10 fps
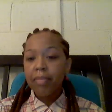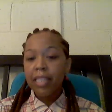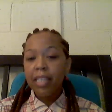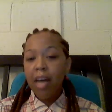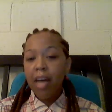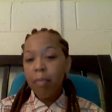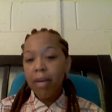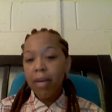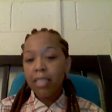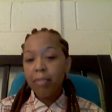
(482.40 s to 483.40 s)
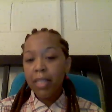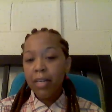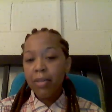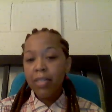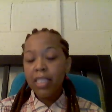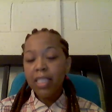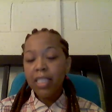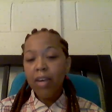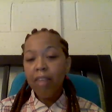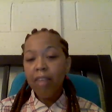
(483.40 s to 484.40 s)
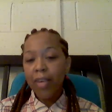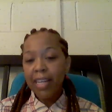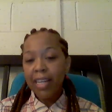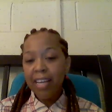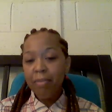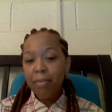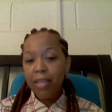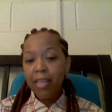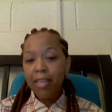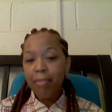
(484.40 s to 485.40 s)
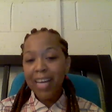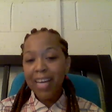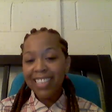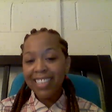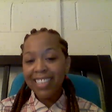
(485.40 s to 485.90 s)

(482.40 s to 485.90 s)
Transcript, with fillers: the comment box below. So have a great day. Bye.